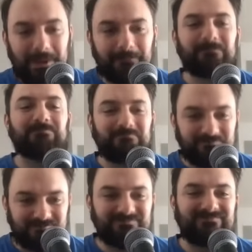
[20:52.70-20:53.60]
they
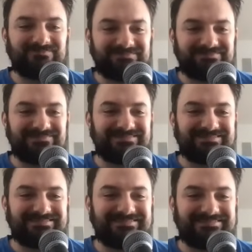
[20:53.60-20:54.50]
lost, but it's not
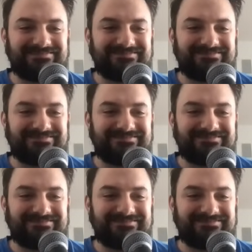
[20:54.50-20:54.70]
Staley's fault."